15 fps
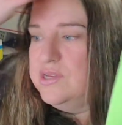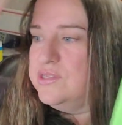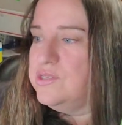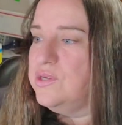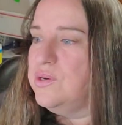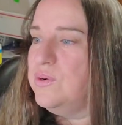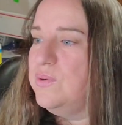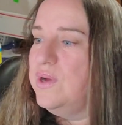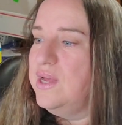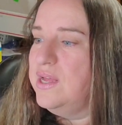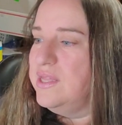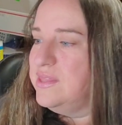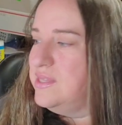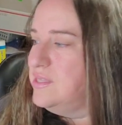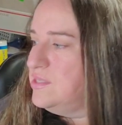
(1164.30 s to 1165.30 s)
So
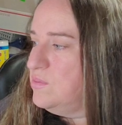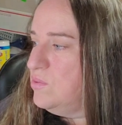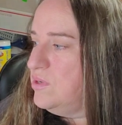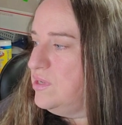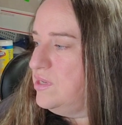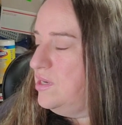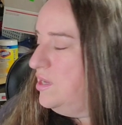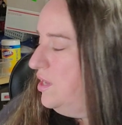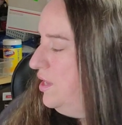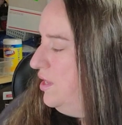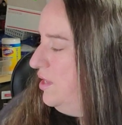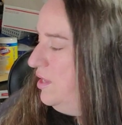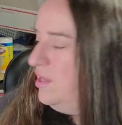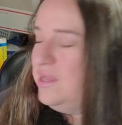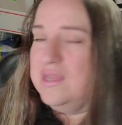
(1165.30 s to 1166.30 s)
this one,
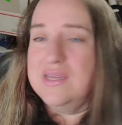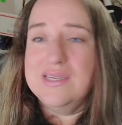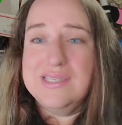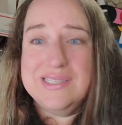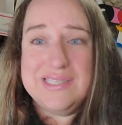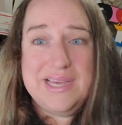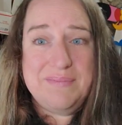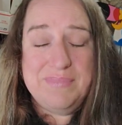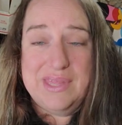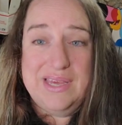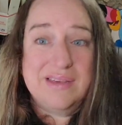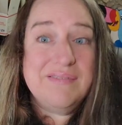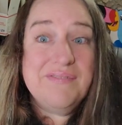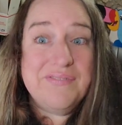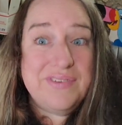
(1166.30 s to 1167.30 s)
same
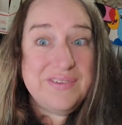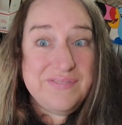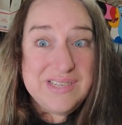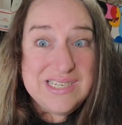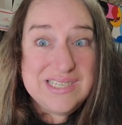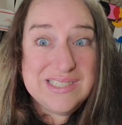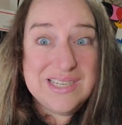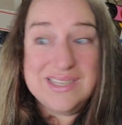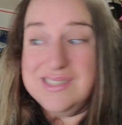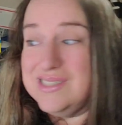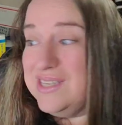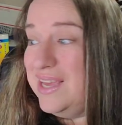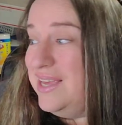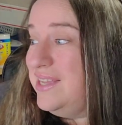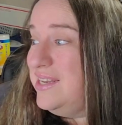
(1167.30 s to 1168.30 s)
thing, fifty cents
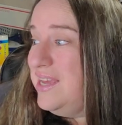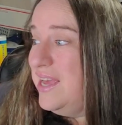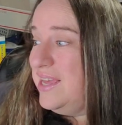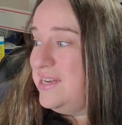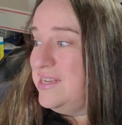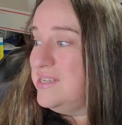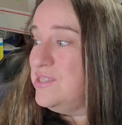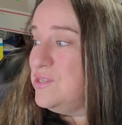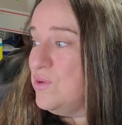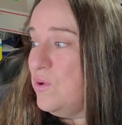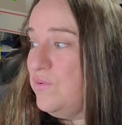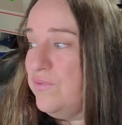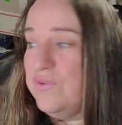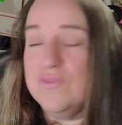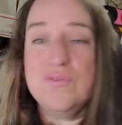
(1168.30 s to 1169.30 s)
in, and it
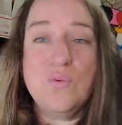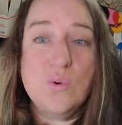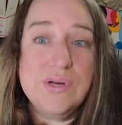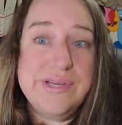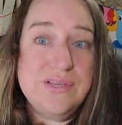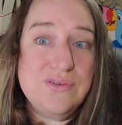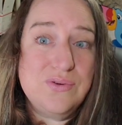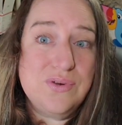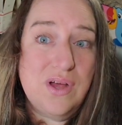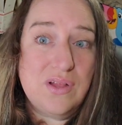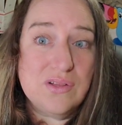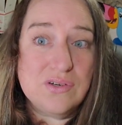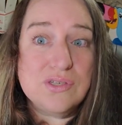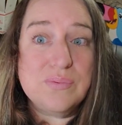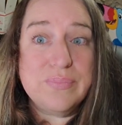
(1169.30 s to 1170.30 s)
sold for forty-two
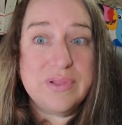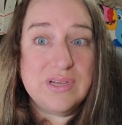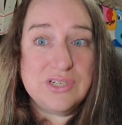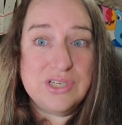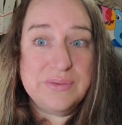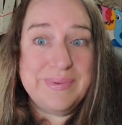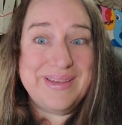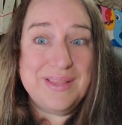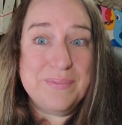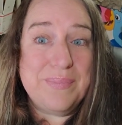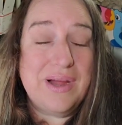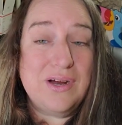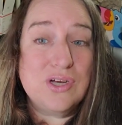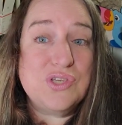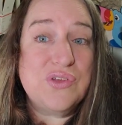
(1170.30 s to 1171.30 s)
dollars plus shipping. The
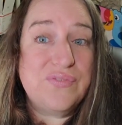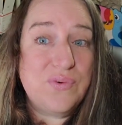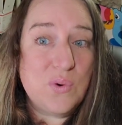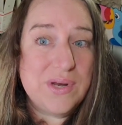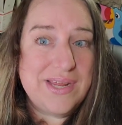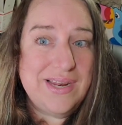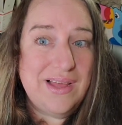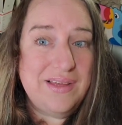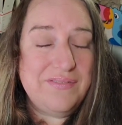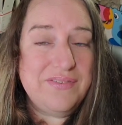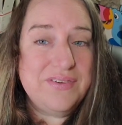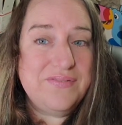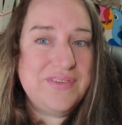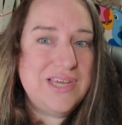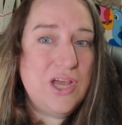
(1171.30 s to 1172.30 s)
buyer's forty-nine
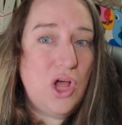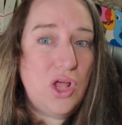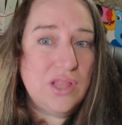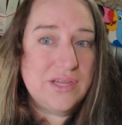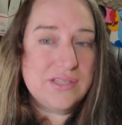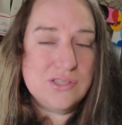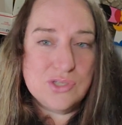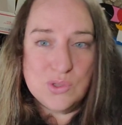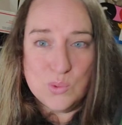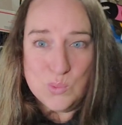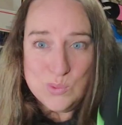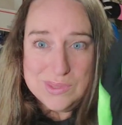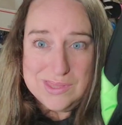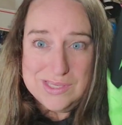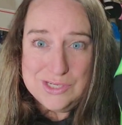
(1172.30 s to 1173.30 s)
fifty all in. So
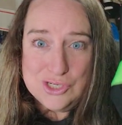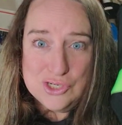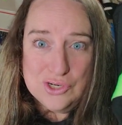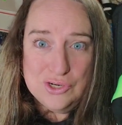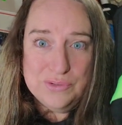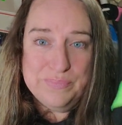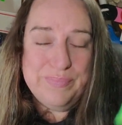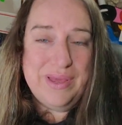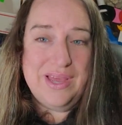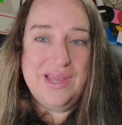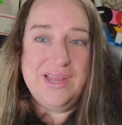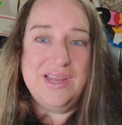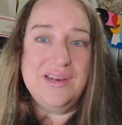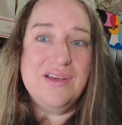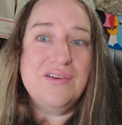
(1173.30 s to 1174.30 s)
this shirt
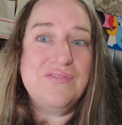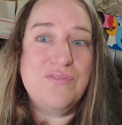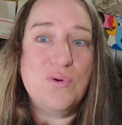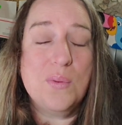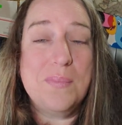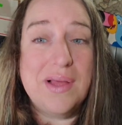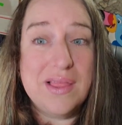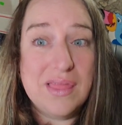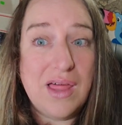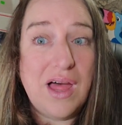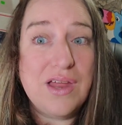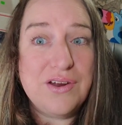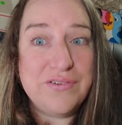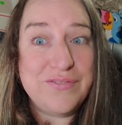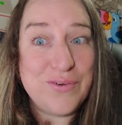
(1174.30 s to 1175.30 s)
paid for my
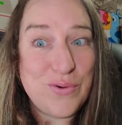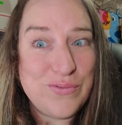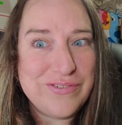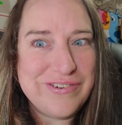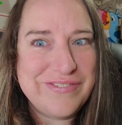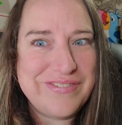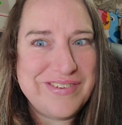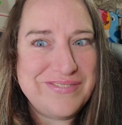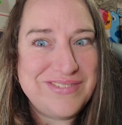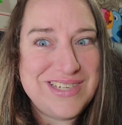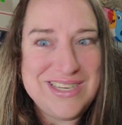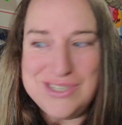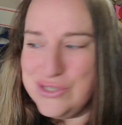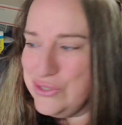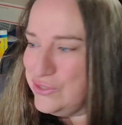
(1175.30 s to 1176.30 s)
lot of over
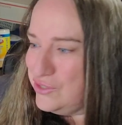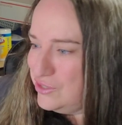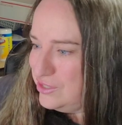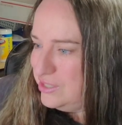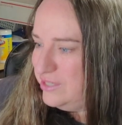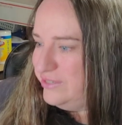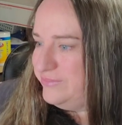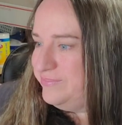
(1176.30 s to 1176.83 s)
fifty shirts.